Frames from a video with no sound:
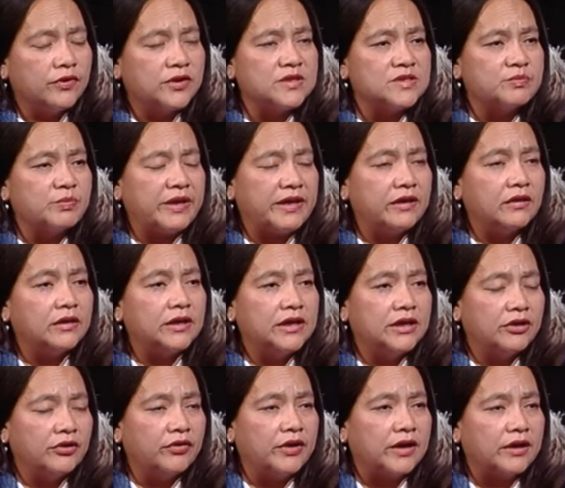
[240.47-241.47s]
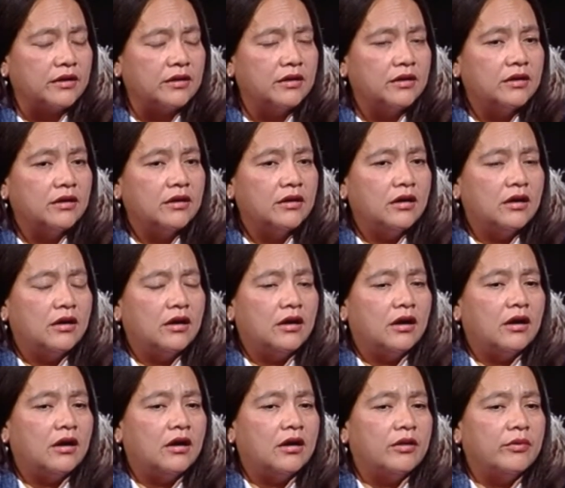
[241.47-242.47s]
his bail hearing,
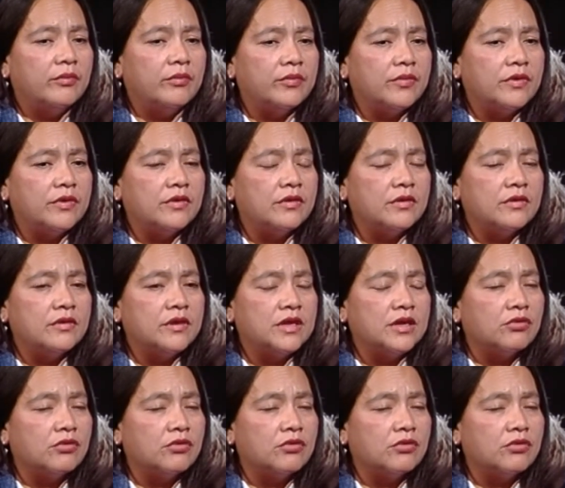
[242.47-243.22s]
the